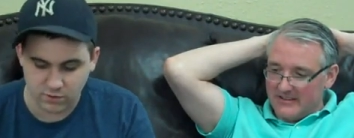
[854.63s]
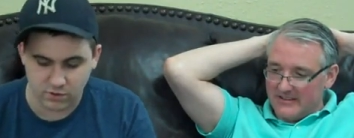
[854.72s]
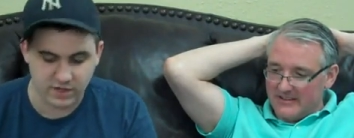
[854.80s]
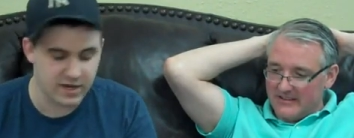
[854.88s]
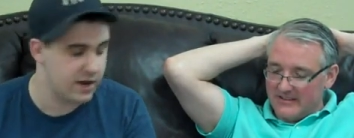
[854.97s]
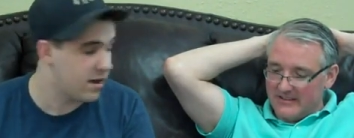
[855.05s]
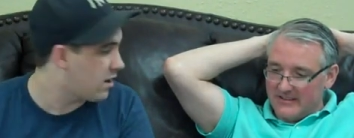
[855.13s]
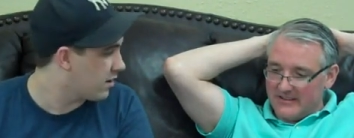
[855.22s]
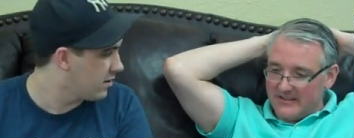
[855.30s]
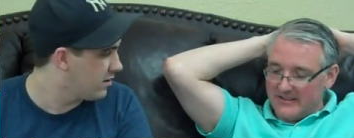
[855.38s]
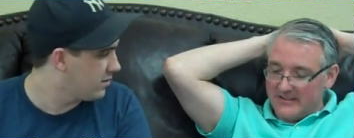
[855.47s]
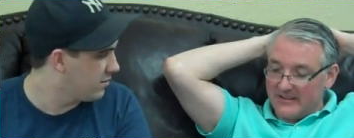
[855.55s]
Speaker 1: Nork
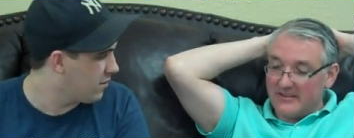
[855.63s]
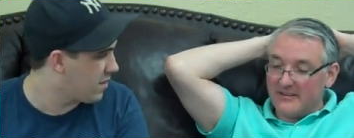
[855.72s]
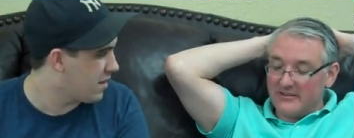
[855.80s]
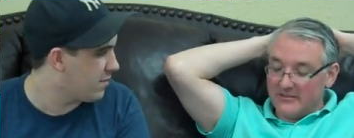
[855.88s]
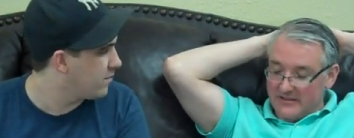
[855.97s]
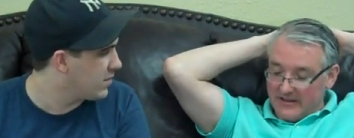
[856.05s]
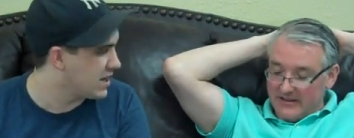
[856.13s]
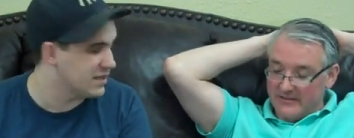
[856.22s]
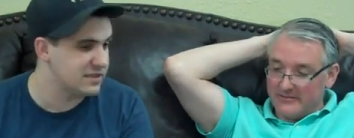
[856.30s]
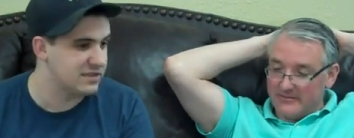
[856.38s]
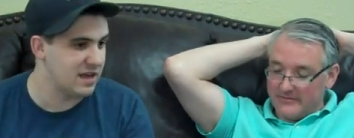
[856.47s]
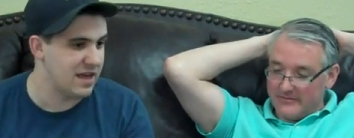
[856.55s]
Deddog with it
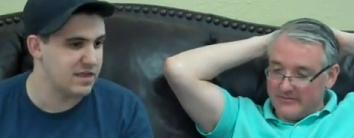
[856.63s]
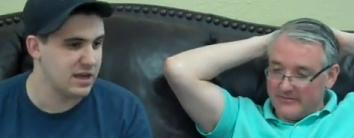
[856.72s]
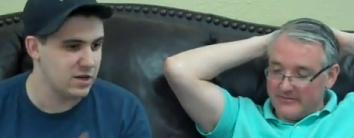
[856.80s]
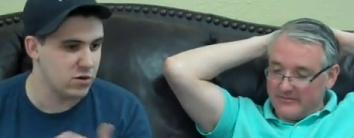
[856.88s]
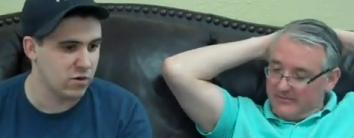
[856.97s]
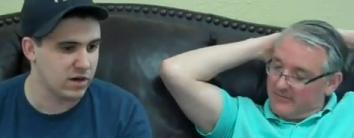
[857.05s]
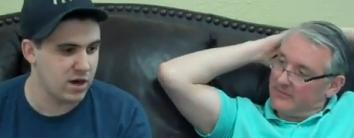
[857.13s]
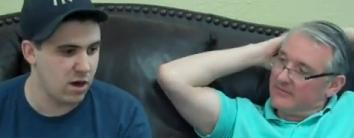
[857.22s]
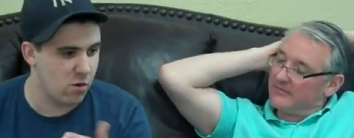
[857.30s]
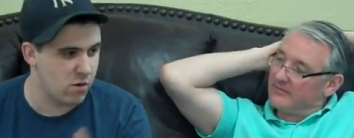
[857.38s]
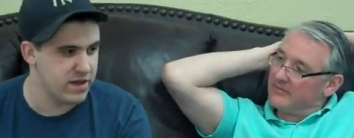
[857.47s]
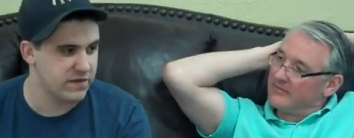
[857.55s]
because I think Nork
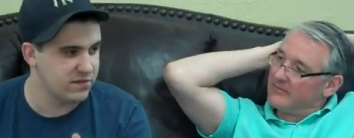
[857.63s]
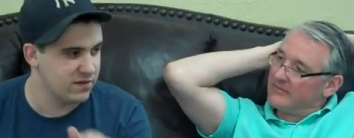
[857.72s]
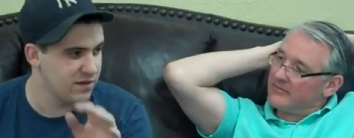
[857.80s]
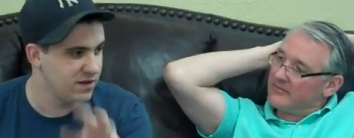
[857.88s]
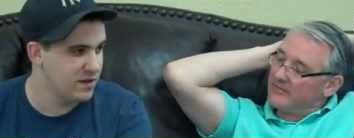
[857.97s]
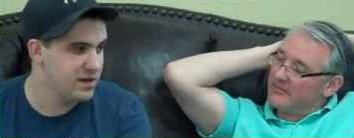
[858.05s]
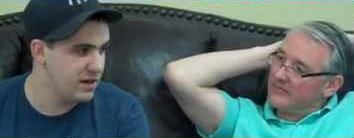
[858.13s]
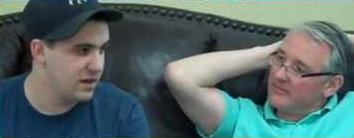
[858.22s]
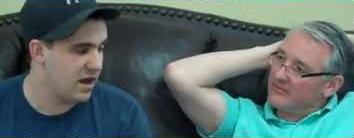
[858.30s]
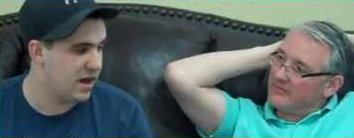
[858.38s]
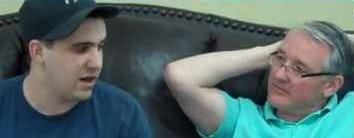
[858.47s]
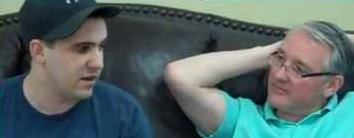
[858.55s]
can always
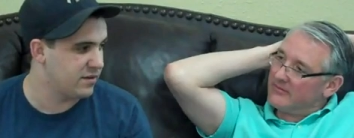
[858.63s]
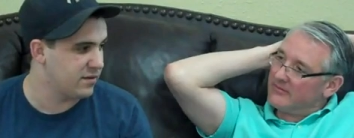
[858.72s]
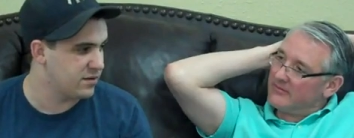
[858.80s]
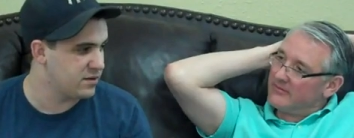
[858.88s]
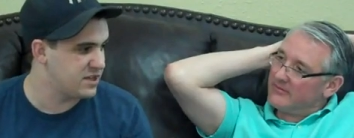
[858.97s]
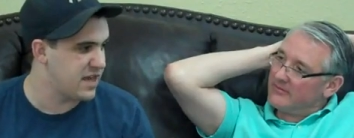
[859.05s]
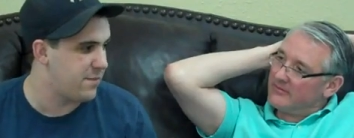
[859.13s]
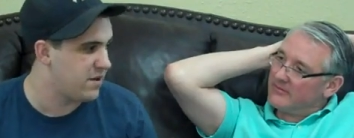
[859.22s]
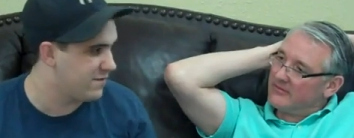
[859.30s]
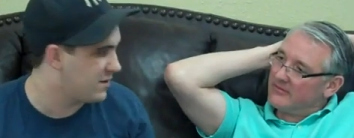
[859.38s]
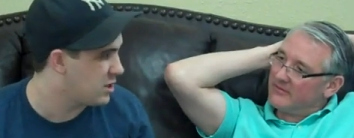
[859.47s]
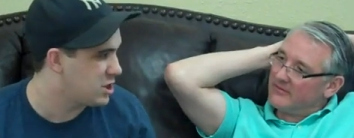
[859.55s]
uh, step
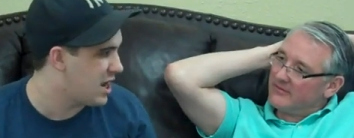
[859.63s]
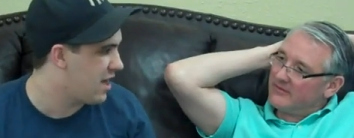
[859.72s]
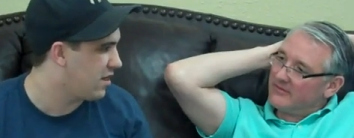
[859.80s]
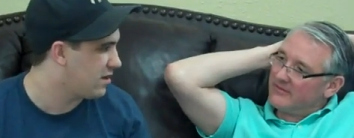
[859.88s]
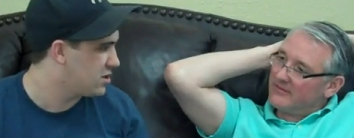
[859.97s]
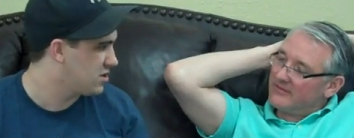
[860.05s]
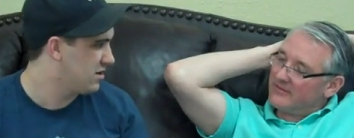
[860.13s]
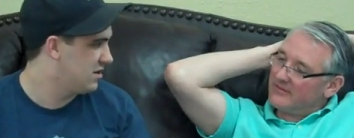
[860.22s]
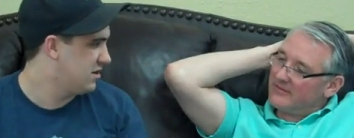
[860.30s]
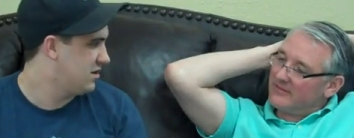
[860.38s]
into the challenge